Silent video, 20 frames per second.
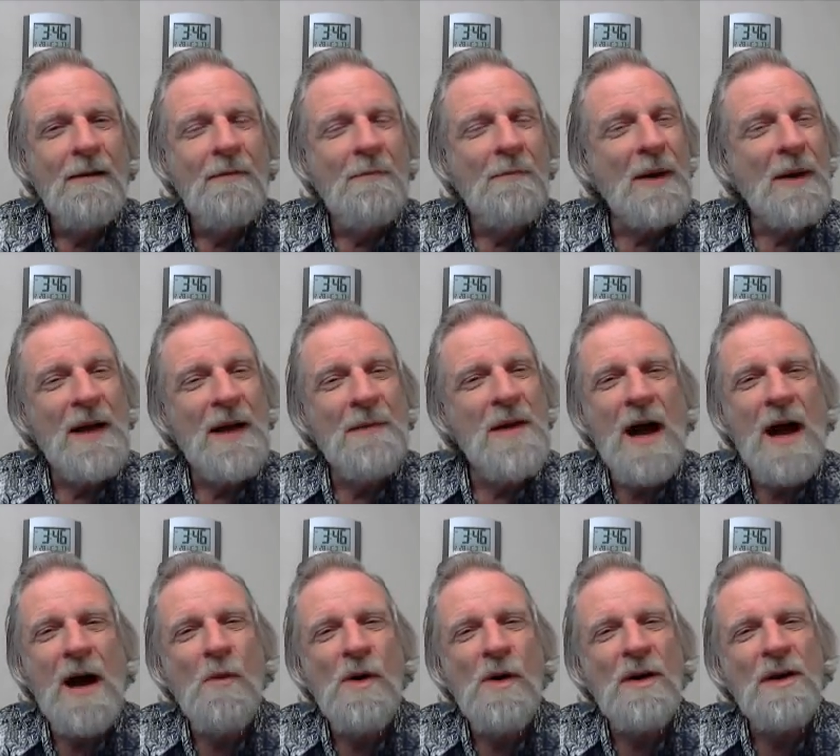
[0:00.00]
But I'm
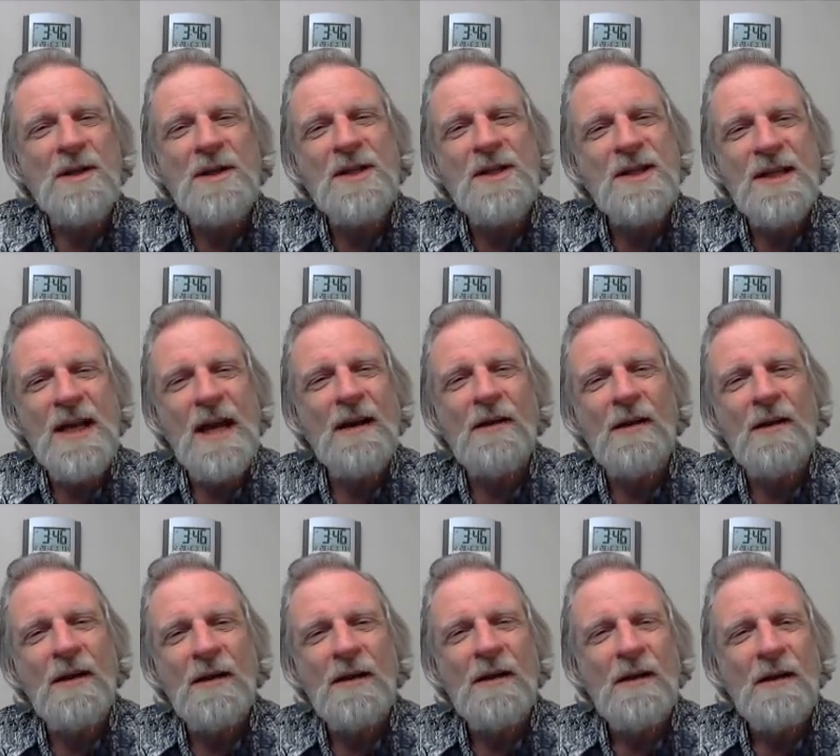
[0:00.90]
not willing to
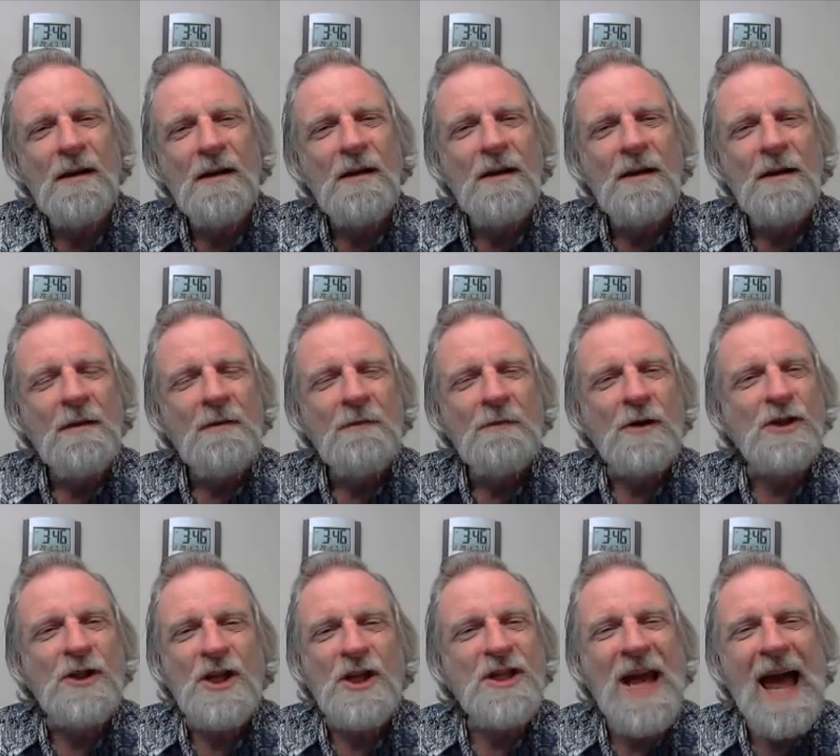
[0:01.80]
settle for
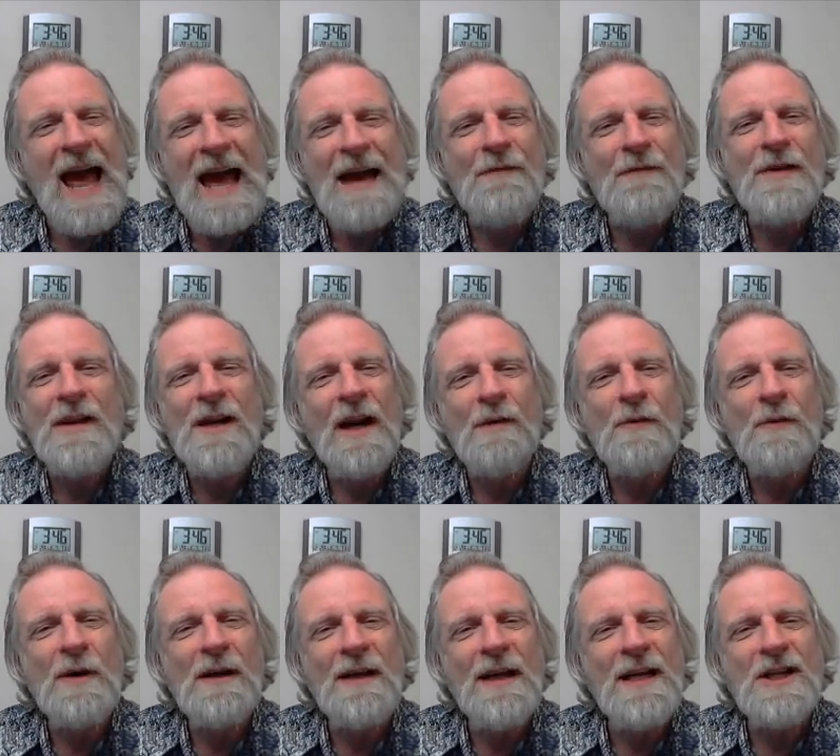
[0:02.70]
just having a
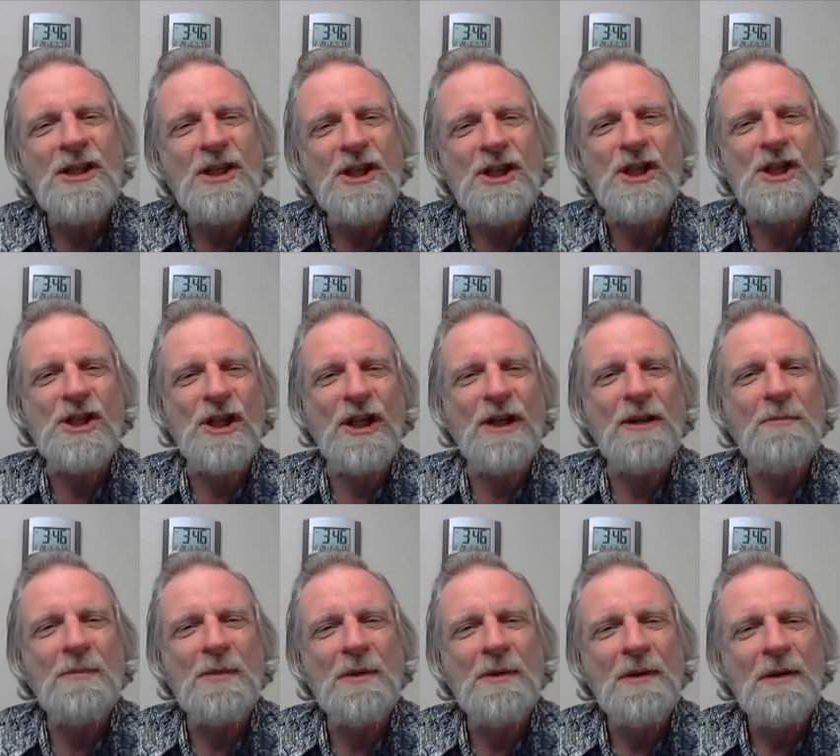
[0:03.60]

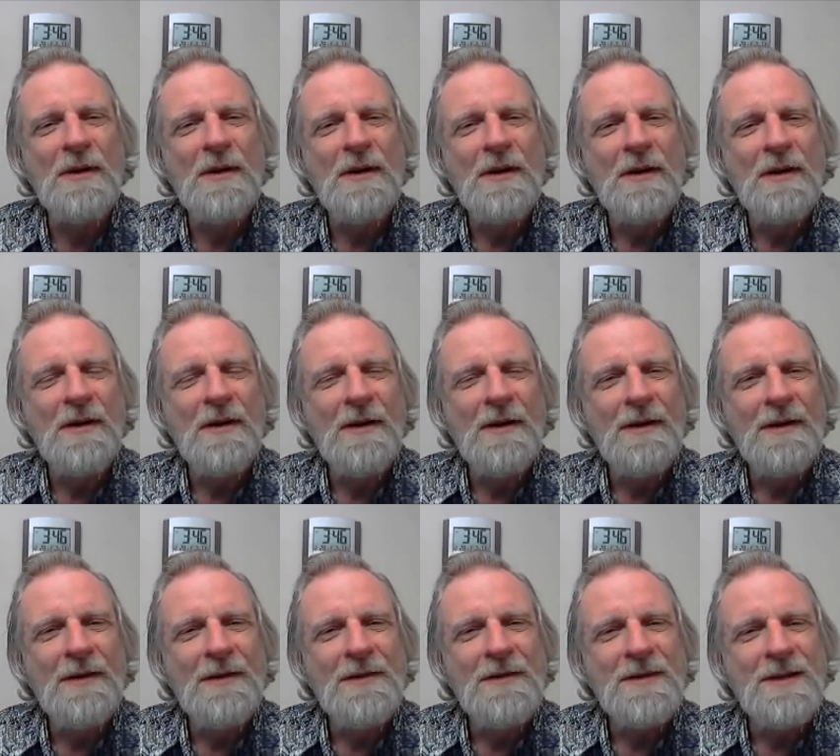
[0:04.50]
relationship
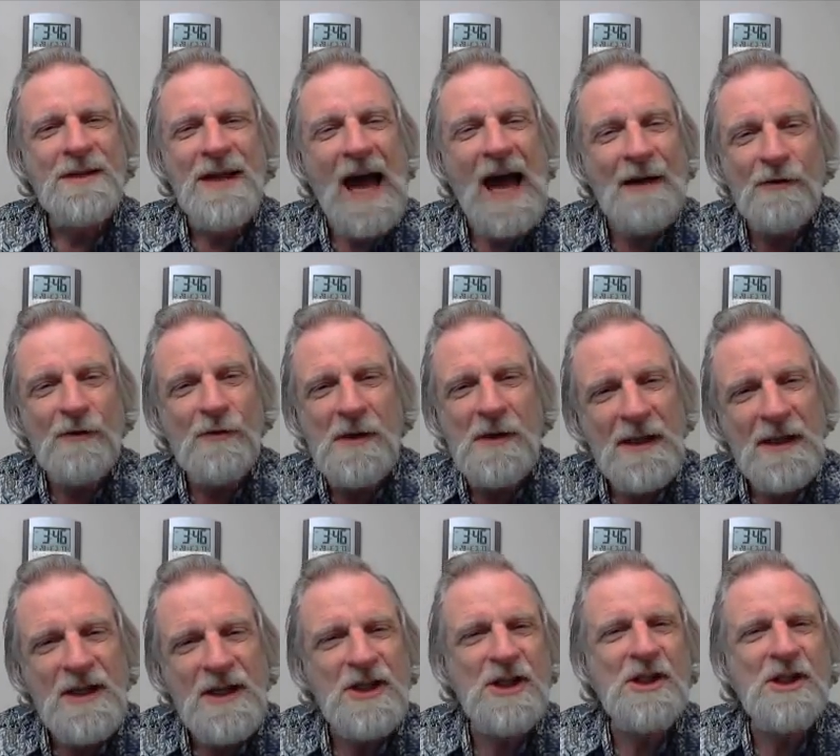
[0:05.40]
to have a
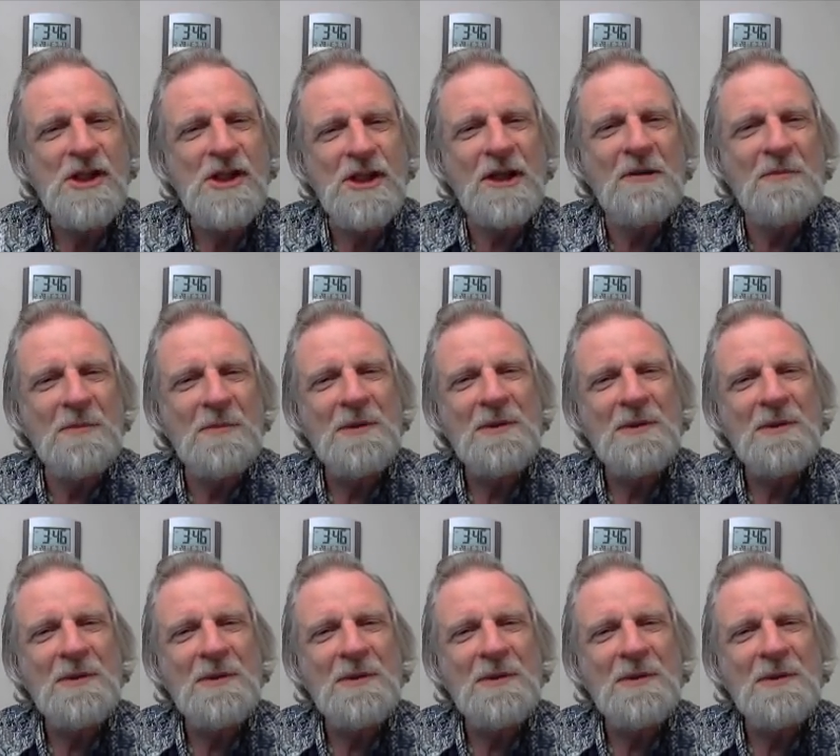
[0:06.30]
relationship.